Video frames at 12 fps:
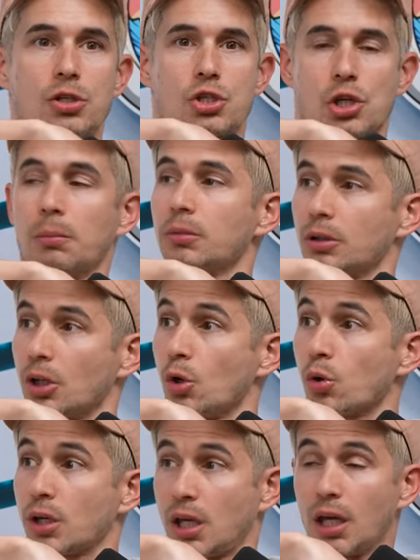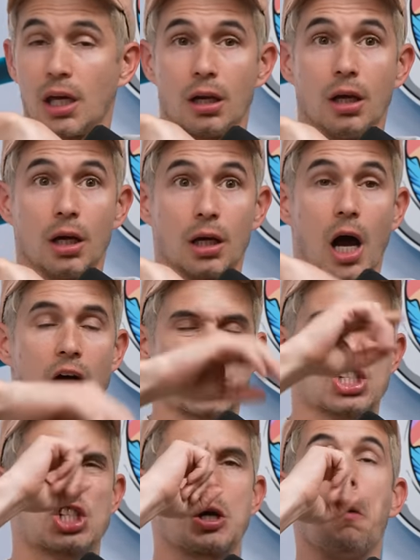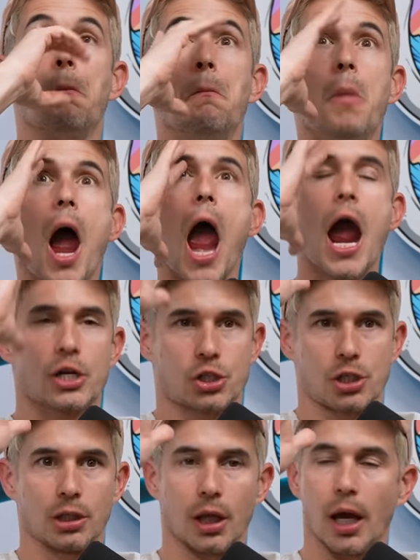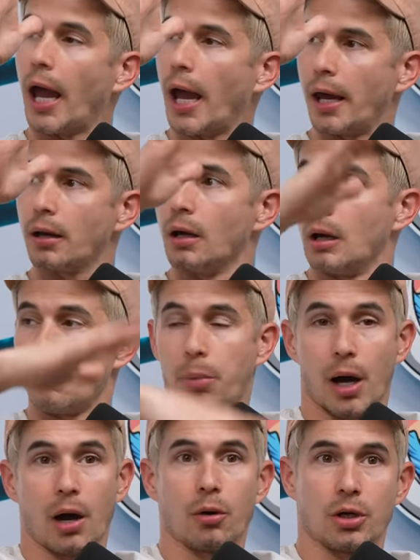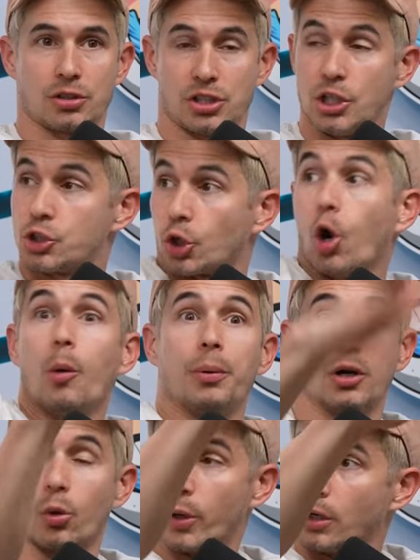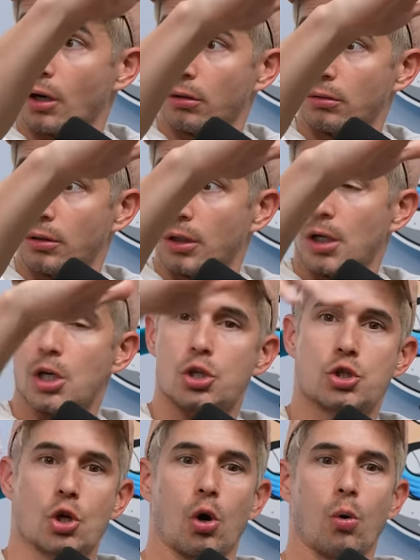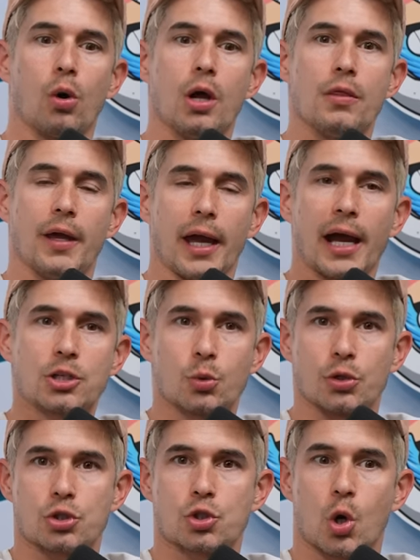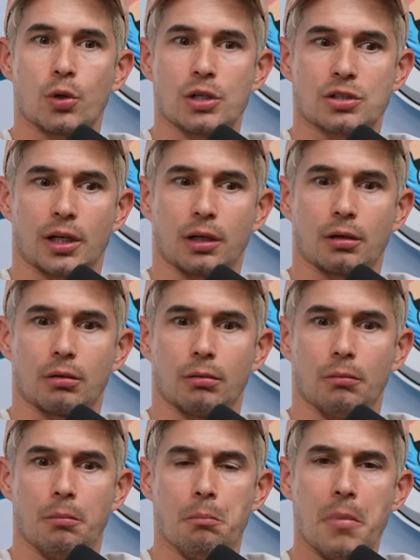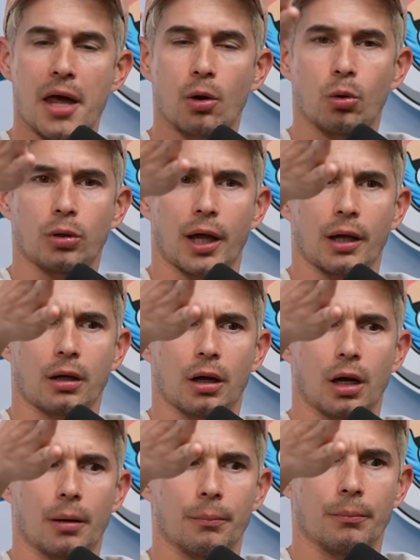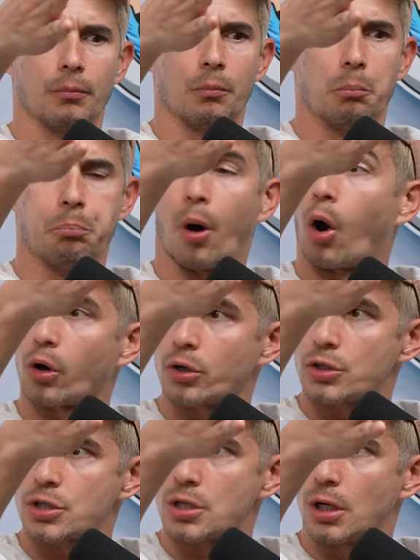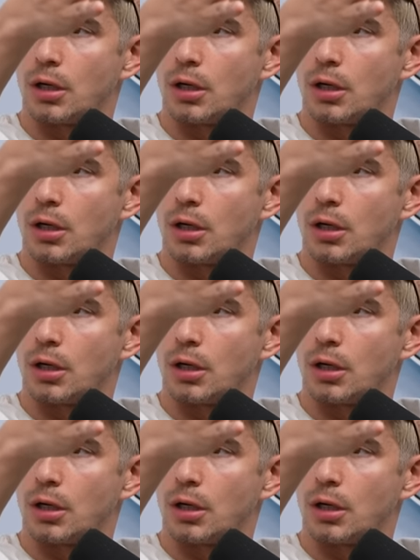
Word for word: some little kid got smashed in the head by a, a teacher opening a window. So they had to install these like metal like um bars